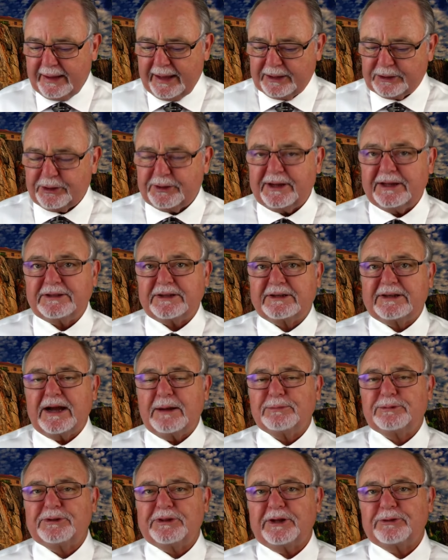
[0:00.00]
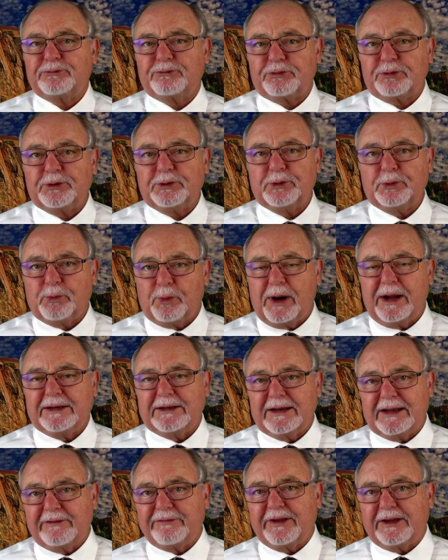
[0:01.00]
And you need to come to the true, one
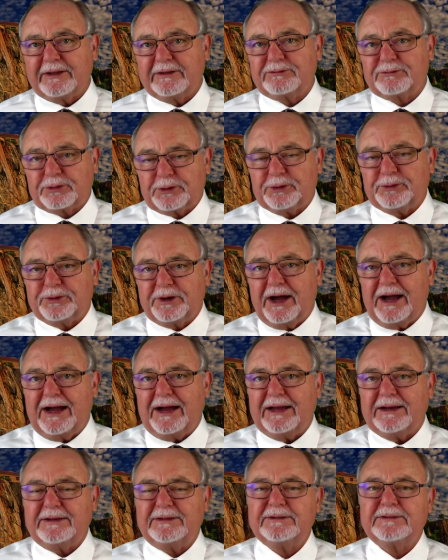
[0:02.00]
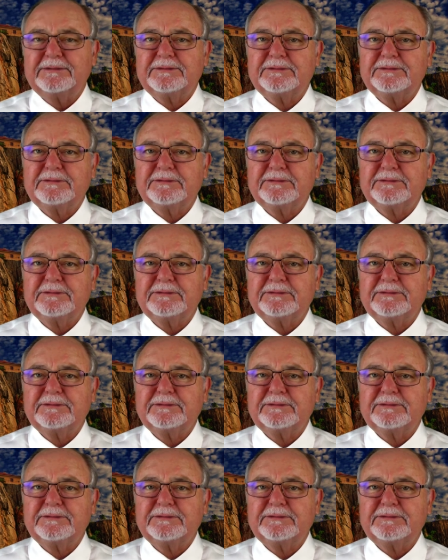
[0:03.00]
living, true God